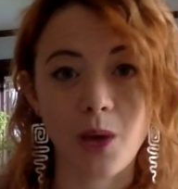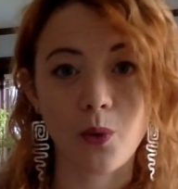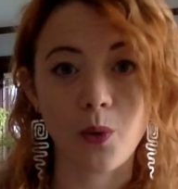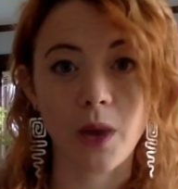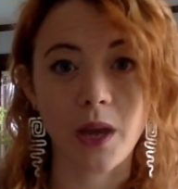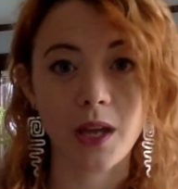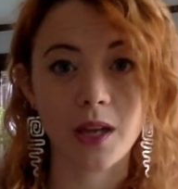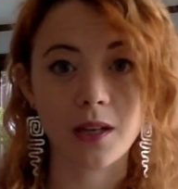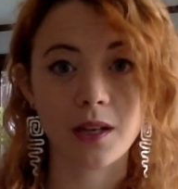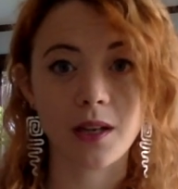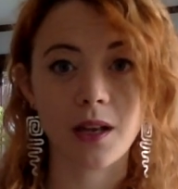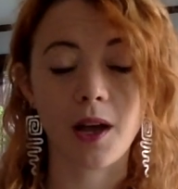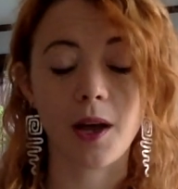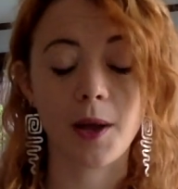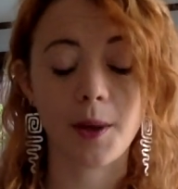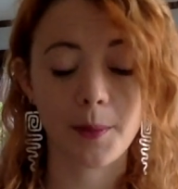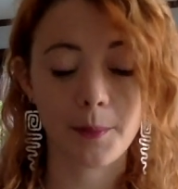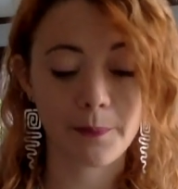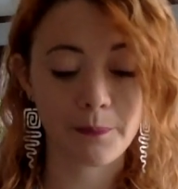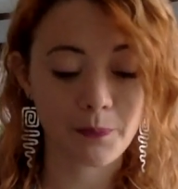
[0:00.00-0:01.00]
weight.
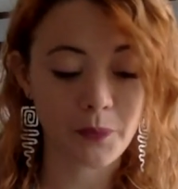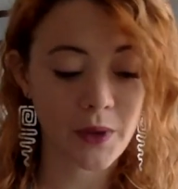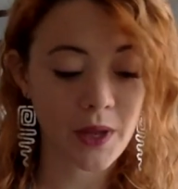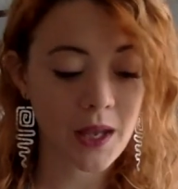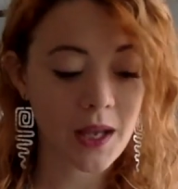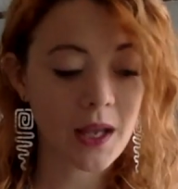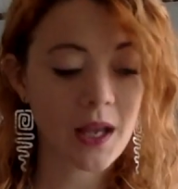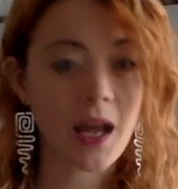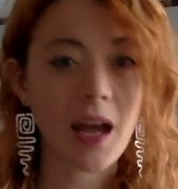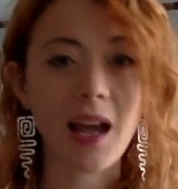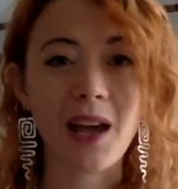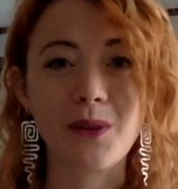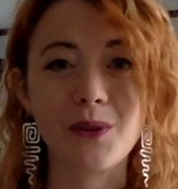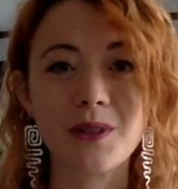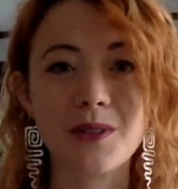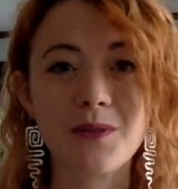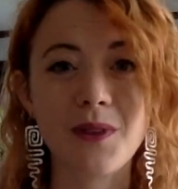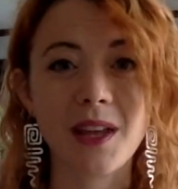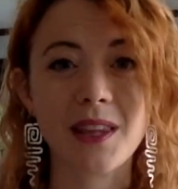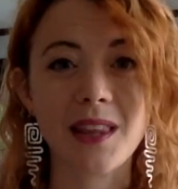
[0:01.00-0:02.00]
I
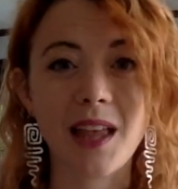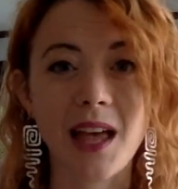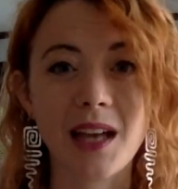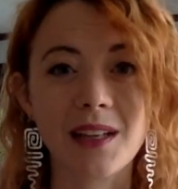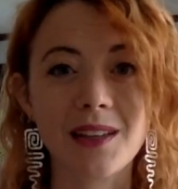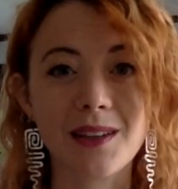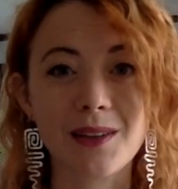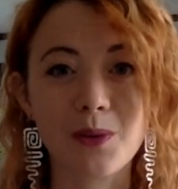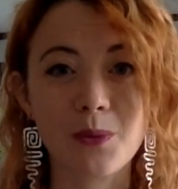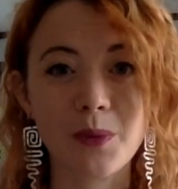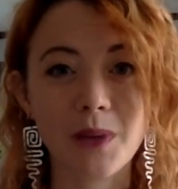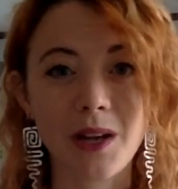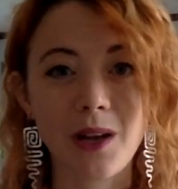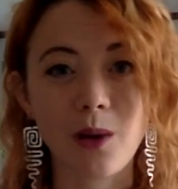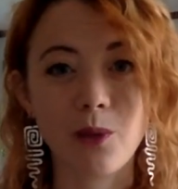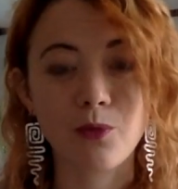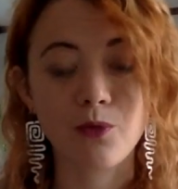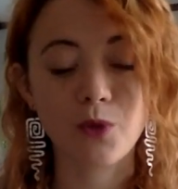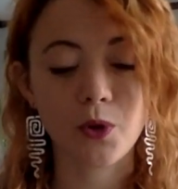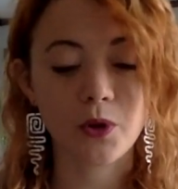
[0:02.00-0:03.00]
always find that a little bit
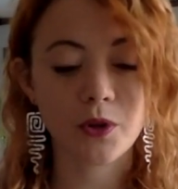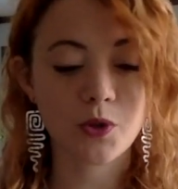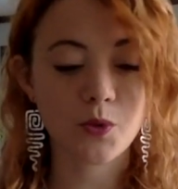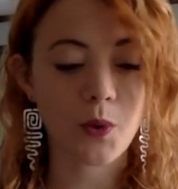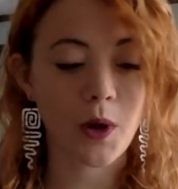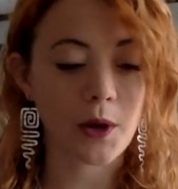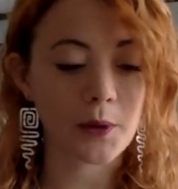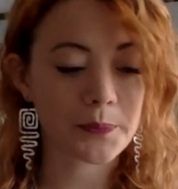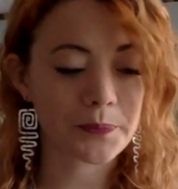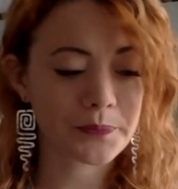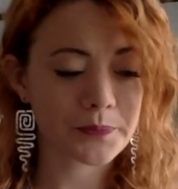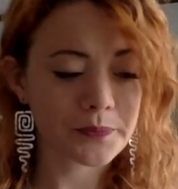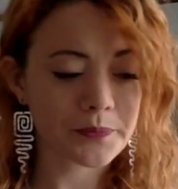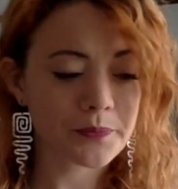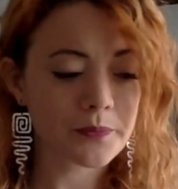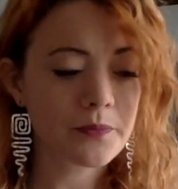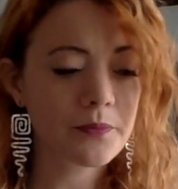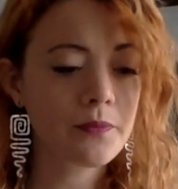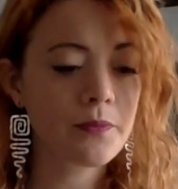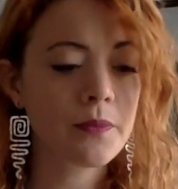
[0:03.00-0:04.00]
helpful as well.
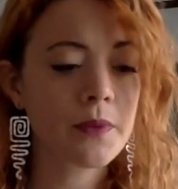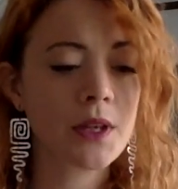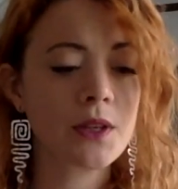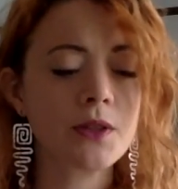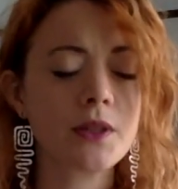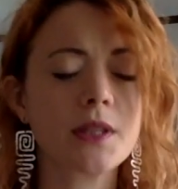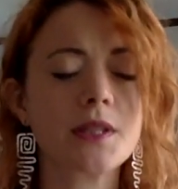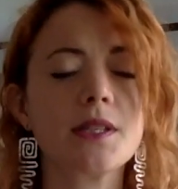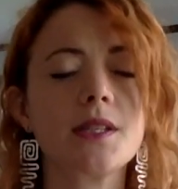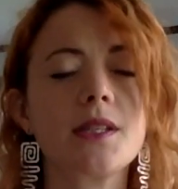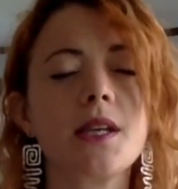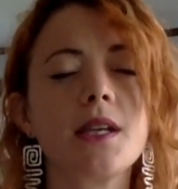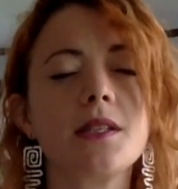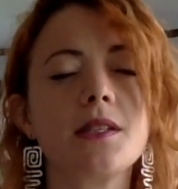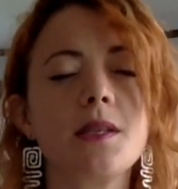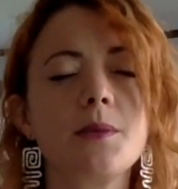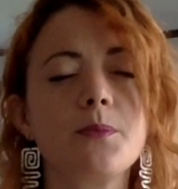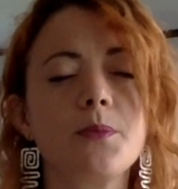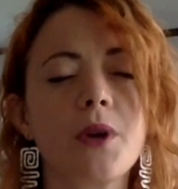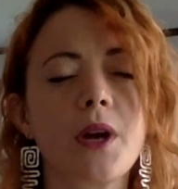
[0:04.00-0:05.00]
Let's take a
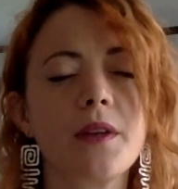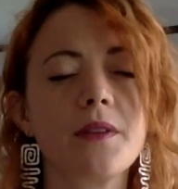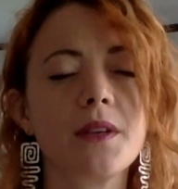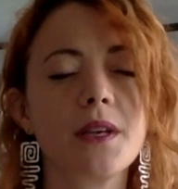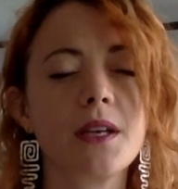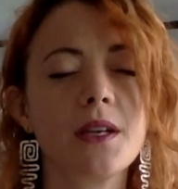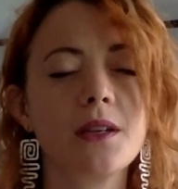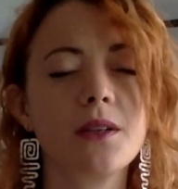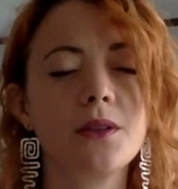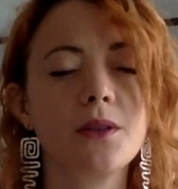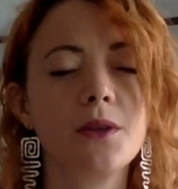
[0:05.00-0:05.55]
deep breath in